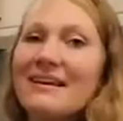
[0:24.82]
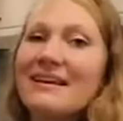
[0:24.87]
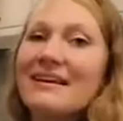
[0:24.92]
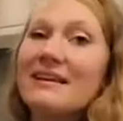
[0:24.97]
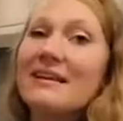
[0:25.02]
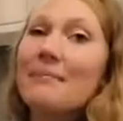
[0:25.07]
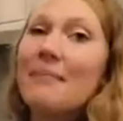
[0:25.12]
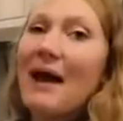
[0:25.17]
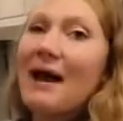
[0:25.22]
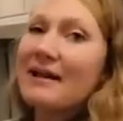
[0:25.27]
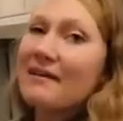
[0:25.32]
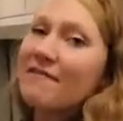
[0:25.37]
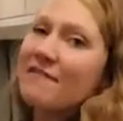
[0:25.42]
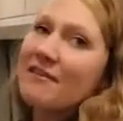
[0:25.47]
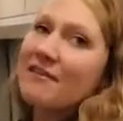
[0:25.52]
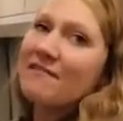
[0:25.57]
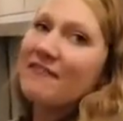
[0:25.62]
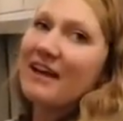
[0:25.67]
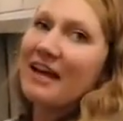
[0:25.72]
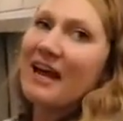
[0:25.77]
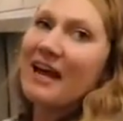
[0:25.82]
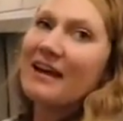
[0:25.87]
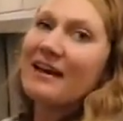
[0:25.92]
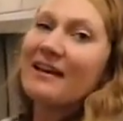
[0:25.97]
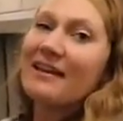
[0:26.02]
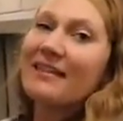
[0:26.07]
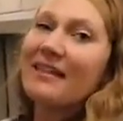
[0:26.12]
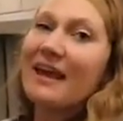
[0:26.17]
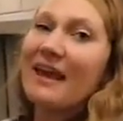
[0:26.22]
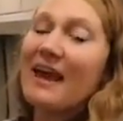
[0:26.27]
In the back of the
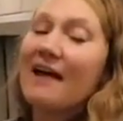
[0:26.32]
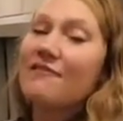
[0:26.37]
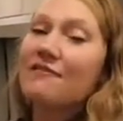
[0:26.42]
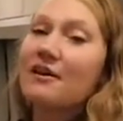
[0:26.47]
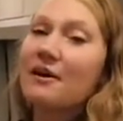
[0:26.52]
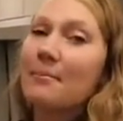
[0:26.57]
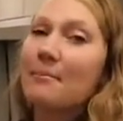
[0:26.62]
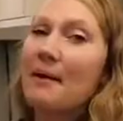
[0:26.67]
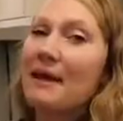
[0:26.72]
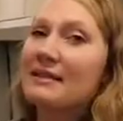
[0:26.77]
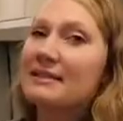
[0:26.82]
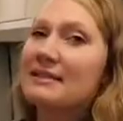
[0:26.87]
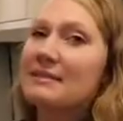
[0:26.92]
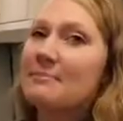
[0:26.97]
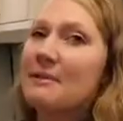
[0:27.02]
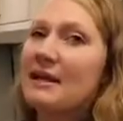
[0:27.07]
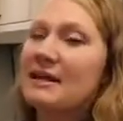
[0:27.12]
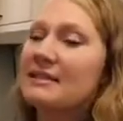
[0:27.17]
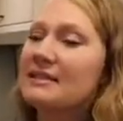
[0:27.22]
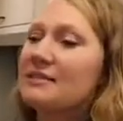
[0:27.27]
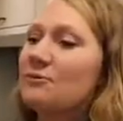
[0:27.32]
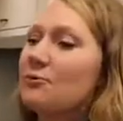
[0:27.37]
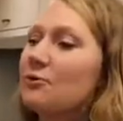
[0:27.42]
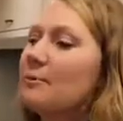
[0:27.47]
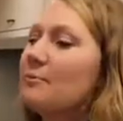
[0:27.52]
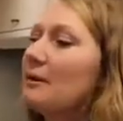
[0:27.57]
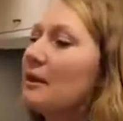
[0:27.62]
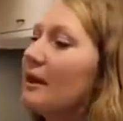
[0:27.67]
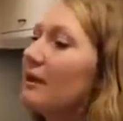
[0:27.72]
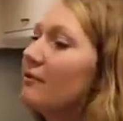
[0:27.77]
van, they have their bed space. We
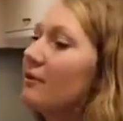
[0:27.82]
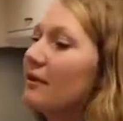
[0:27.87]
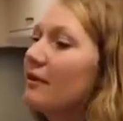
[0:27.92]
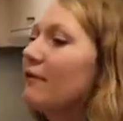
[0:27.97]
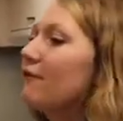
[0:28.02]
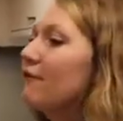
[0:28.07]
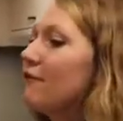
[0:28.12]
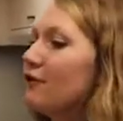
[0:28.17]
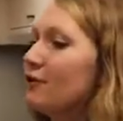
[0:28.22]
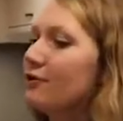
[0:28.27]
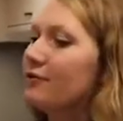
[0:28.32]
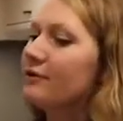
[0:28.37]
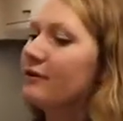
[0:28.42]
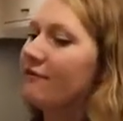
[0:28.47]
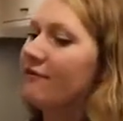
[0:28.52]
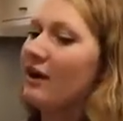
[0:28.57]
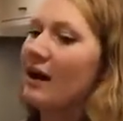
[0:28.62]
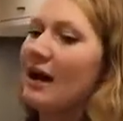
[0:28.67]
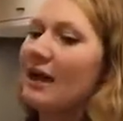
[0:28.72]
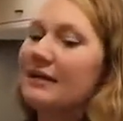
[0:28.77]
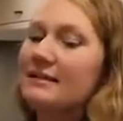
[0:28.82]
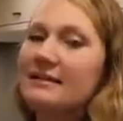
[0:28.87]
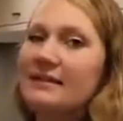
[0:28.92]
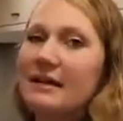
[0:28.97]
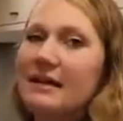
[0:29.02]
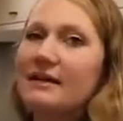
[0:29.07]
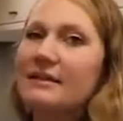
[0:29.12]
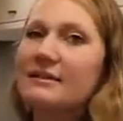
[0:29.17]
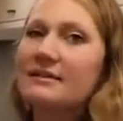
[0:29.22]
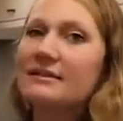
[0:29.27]
played with a few different
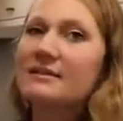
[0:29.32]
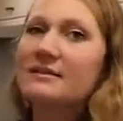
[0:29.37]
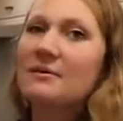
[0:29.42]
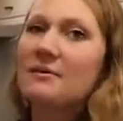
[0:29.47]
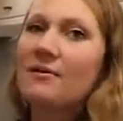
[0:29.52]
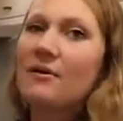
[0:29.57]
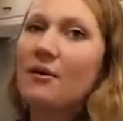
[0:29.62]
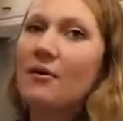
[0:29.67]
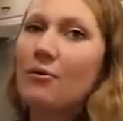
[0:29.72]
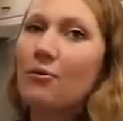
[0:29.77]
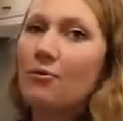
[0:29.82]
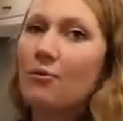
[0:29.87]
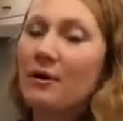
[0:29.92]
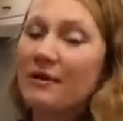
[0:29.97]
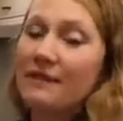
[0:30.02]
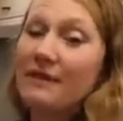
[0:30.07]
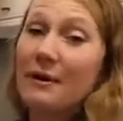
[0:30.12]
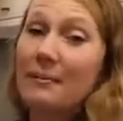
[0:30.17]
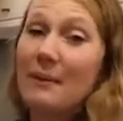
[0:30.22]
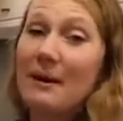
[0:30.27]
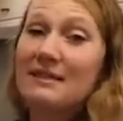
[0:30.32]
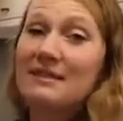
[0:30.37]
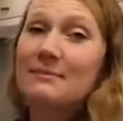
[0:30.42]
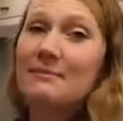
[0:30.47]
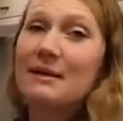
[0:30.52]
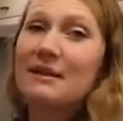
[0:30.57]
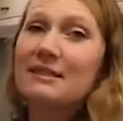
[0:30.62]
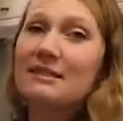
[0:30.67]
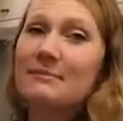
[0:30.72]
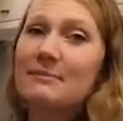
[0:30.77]
ideas with their bed
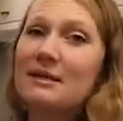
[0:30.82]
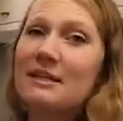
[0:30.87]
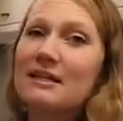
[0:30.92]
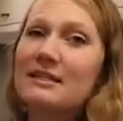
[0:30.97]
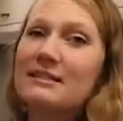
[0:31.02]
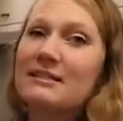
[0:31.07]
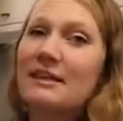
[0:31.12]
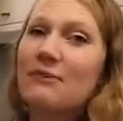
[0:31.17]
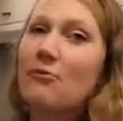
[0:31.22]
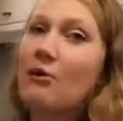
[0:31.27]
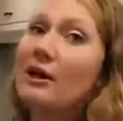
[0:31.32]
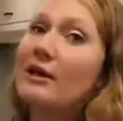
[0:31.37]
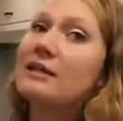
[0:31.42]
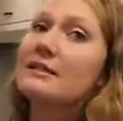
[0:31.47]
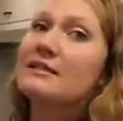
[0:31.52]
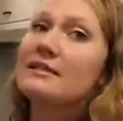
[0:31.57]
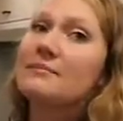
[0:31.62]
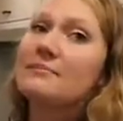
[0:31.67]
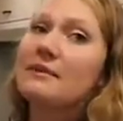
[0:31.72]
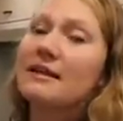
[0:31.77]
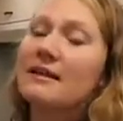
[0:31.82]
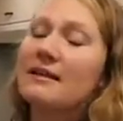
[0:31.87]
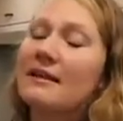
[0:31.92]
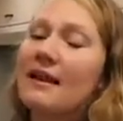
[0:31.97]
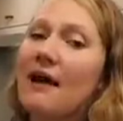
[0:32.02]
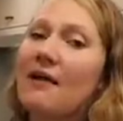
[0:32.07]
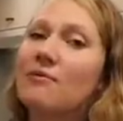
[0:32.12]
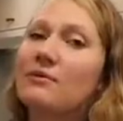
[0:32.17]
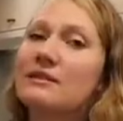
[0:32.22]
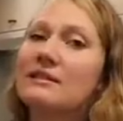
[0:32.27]
space because they wanted something
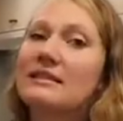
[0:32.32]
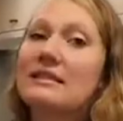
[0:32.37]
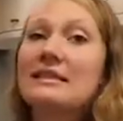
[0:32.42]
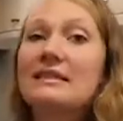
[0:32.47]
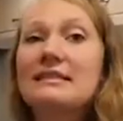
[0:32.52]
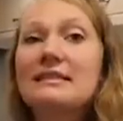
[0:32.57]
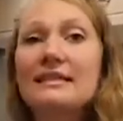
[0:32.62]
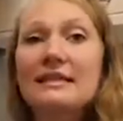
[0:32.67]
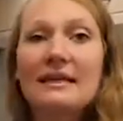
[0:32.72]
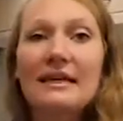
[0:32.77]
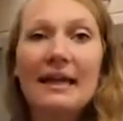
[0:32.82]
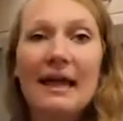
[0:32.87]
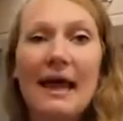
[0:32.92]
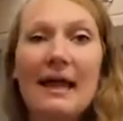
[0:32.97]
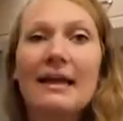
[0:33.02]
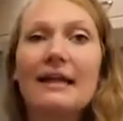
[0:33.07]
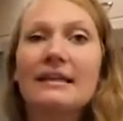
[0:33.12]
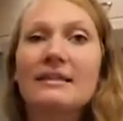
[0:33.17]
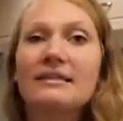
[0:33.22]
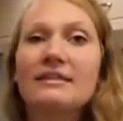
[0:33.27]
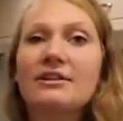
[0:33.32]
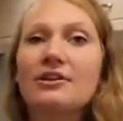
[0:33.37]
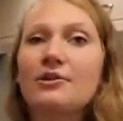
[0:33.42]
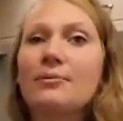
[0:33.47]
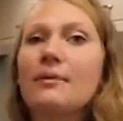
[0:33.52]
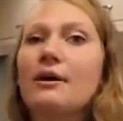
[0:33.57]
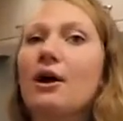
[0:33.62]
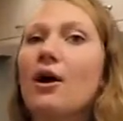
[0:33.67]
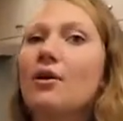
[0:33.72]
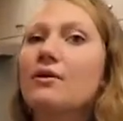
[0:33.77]
that was easy to get into
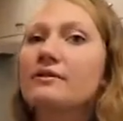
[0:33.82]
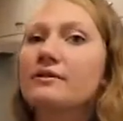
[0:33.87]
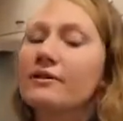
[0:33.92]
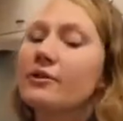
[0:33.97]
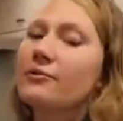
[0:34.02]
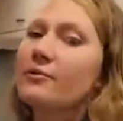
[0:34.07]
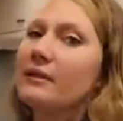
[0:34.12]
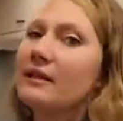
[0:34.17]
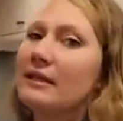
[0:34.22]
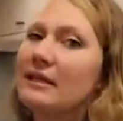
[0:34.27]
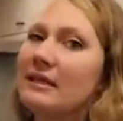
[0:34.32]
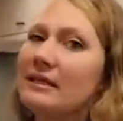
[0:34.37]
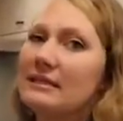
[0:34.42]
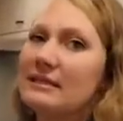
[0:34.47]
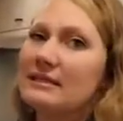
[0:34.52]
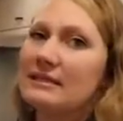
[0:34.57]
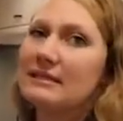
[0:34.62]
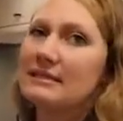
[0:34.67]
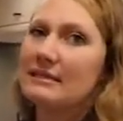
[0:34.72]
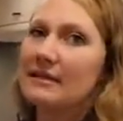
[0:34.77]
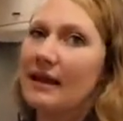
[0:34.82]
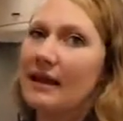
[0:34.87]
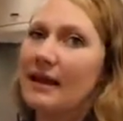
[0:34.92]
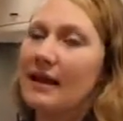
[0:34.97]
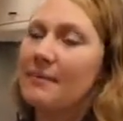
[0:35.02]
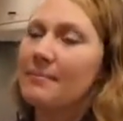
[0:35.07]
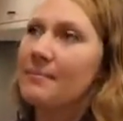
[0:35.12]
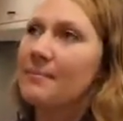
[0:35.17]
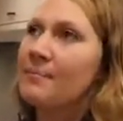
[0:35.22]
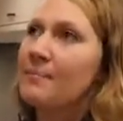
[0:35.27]
but also really easy
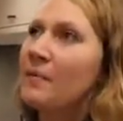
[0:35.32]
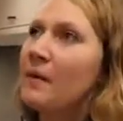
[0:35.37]
setup.